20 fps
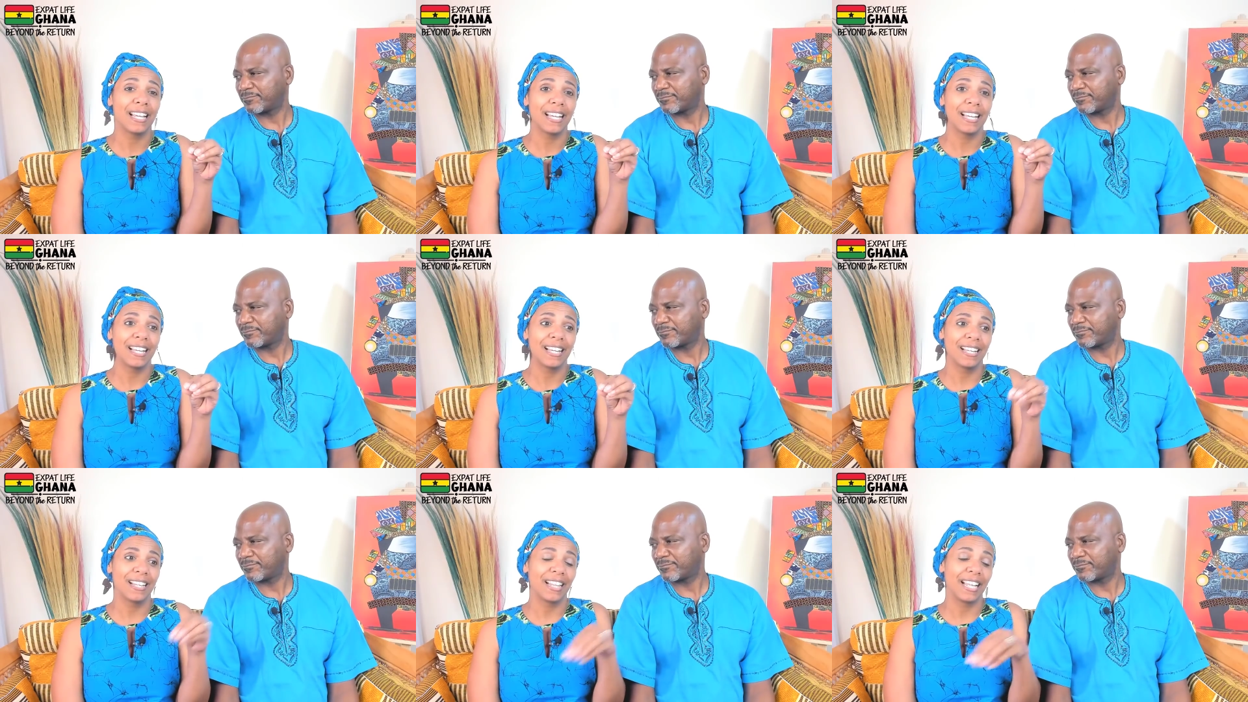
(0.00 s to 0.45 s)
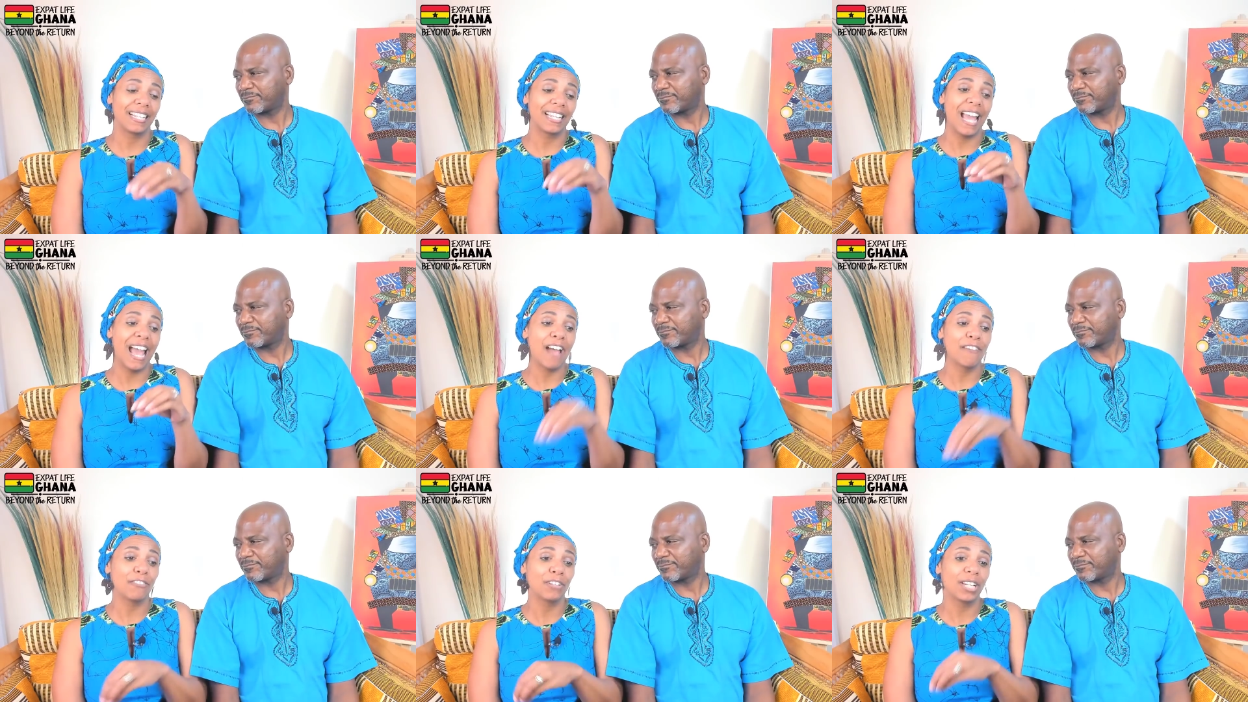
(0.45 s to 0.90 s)
Speaker 1: like
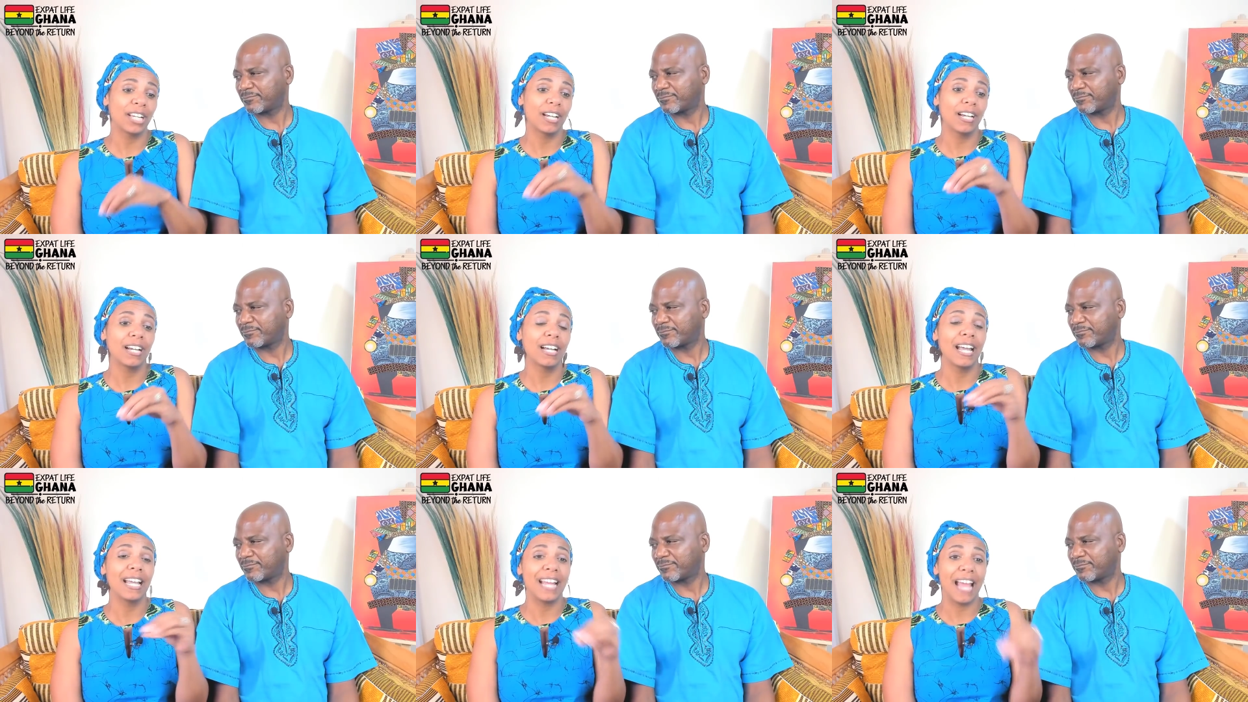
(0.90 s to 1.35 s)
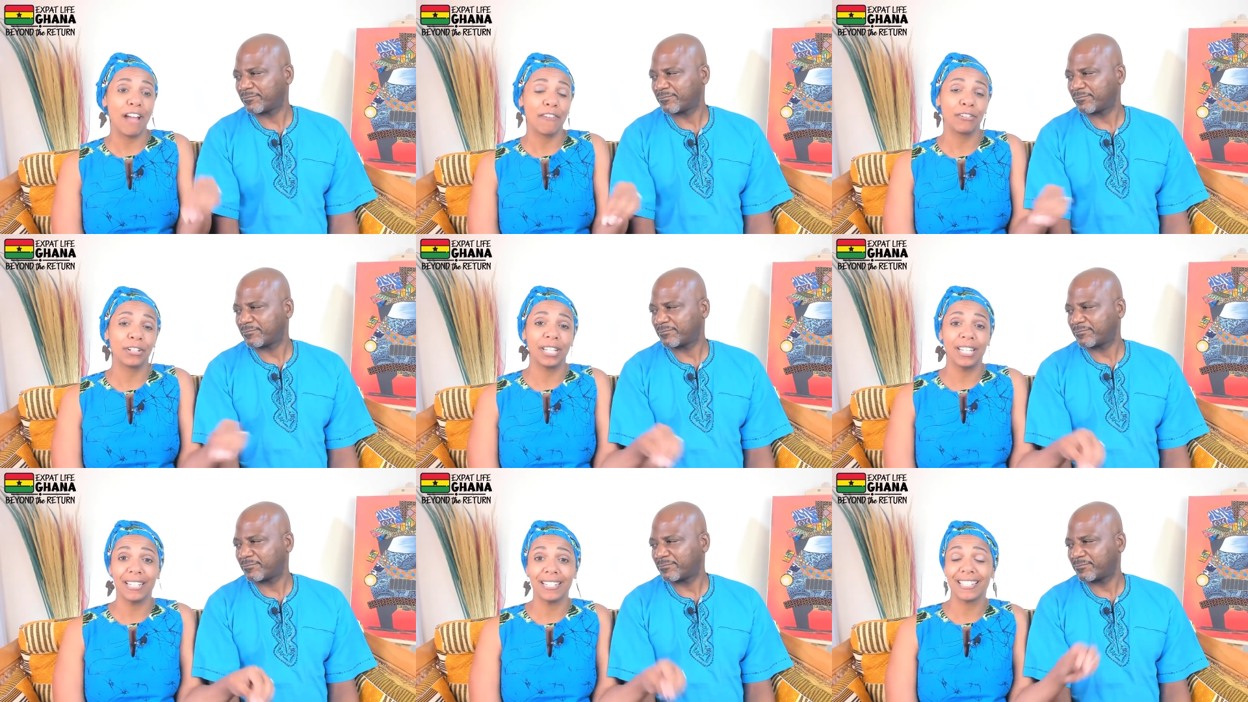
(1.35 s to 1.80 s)
Africa and
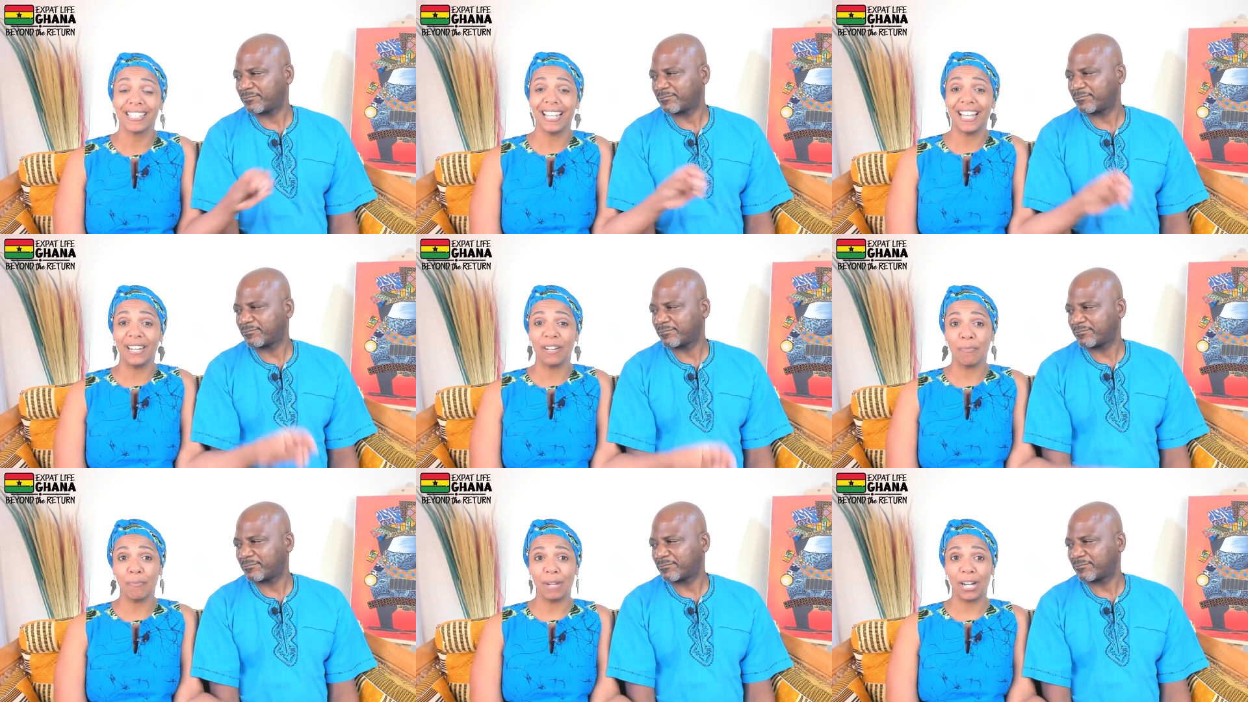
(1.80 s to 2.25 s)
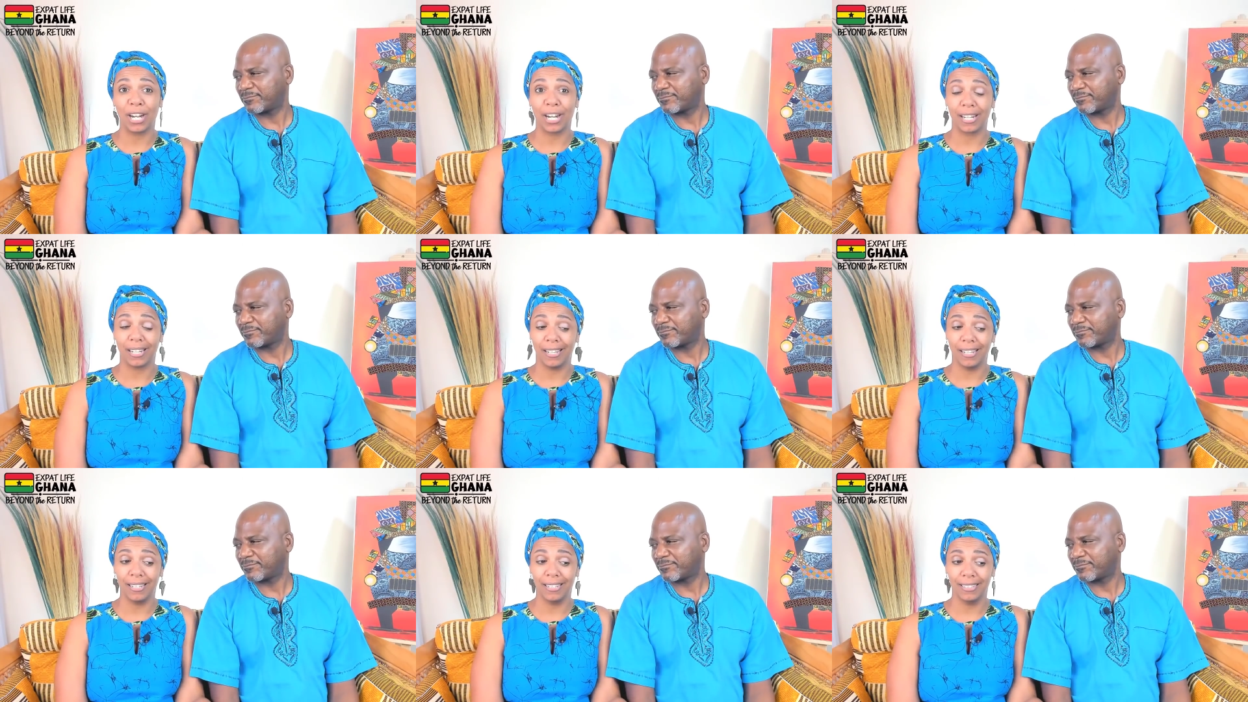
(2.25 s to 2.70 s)
Africans in
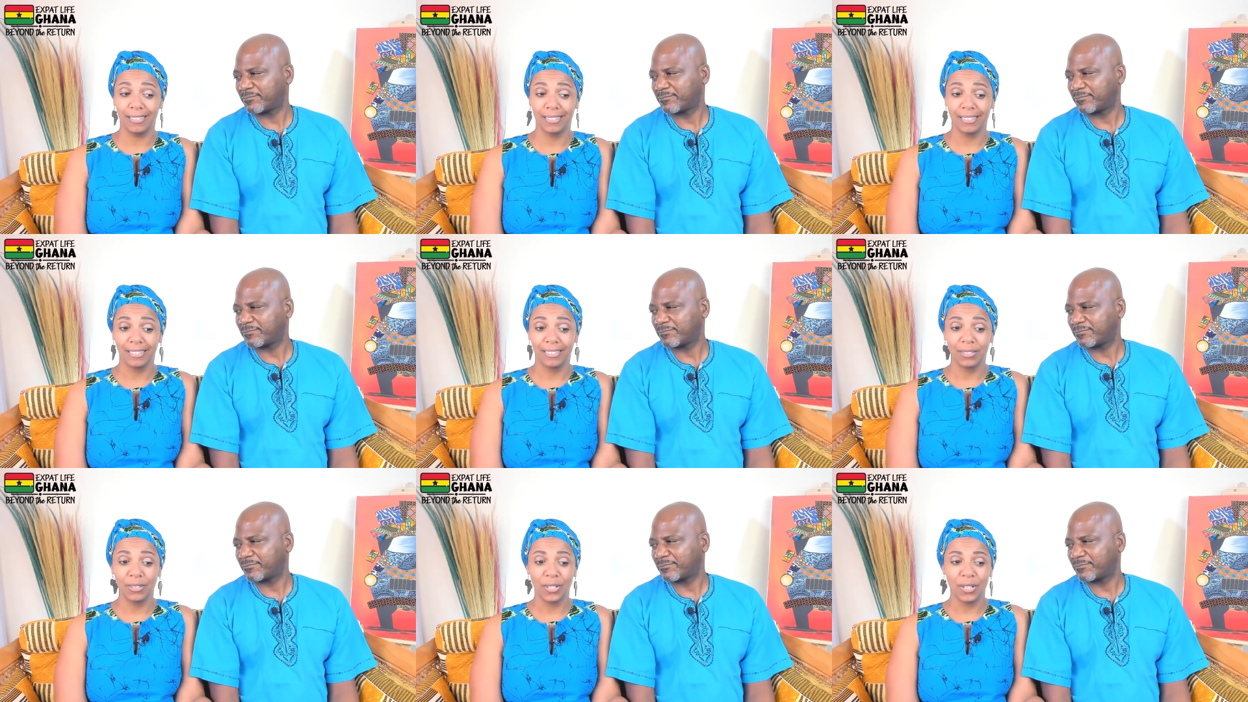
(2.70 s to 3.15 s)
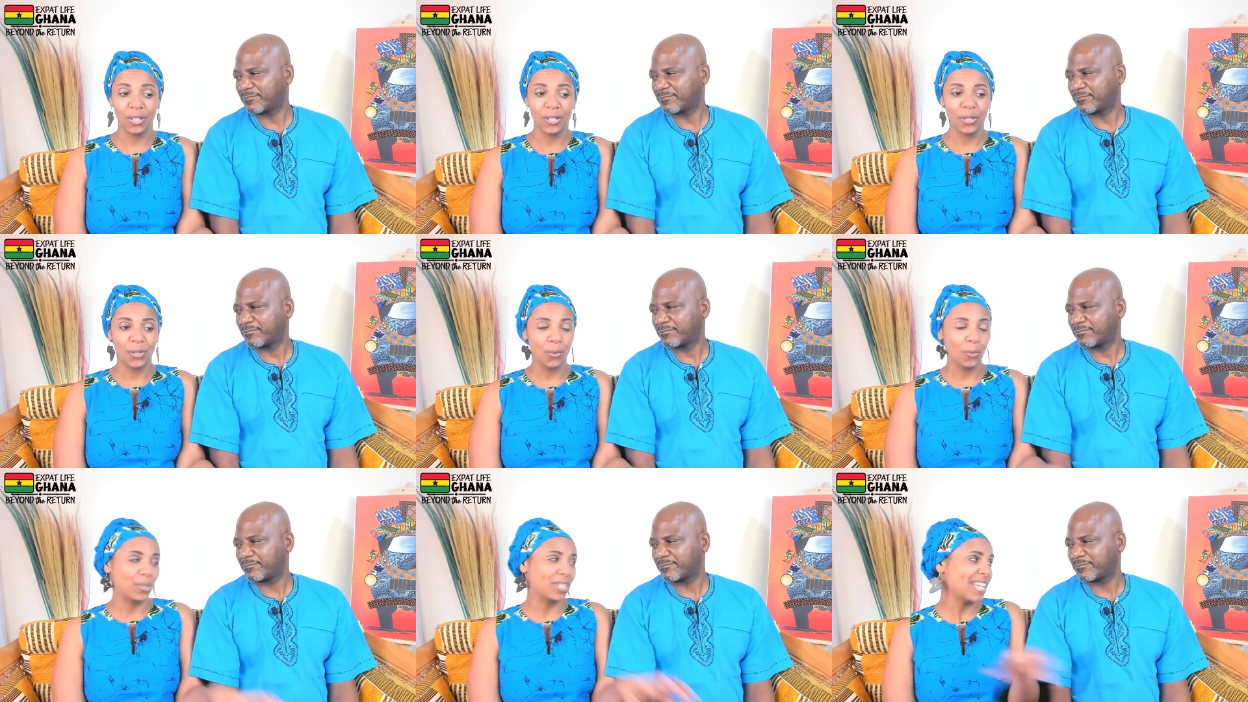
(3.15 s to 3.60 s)
America
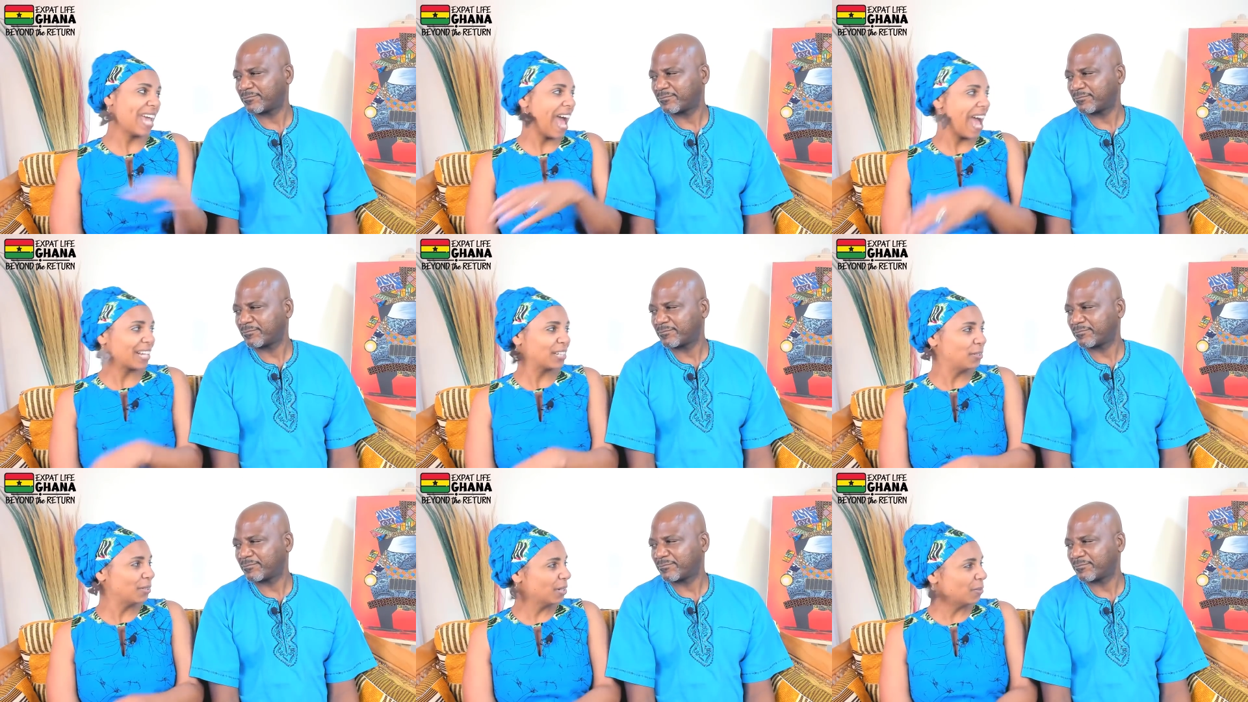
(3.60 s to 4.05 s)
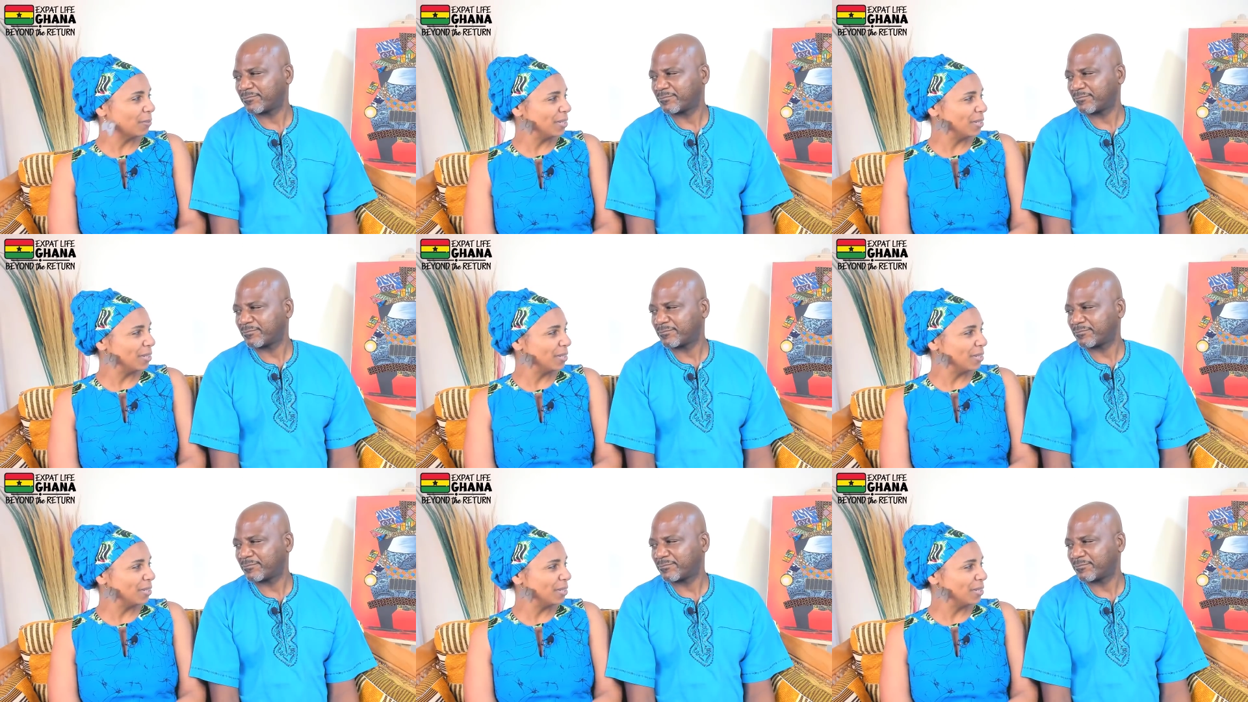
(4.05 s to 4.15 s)
was accurate when you